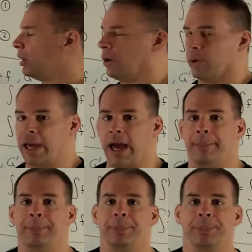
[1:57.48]
Okay,
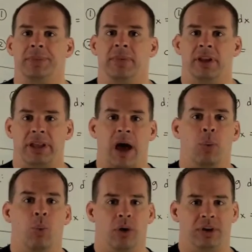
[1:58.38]
now
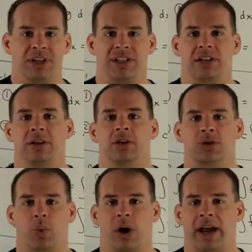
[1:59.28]
one reason
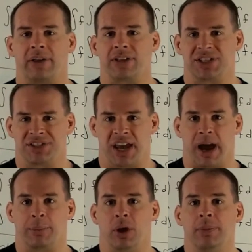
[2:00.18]
to work out this
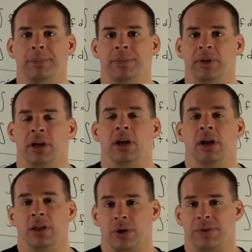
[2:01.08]
example,
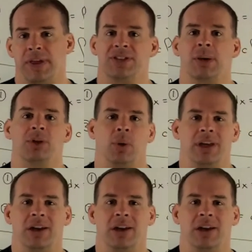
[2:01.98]
there are things I'm doing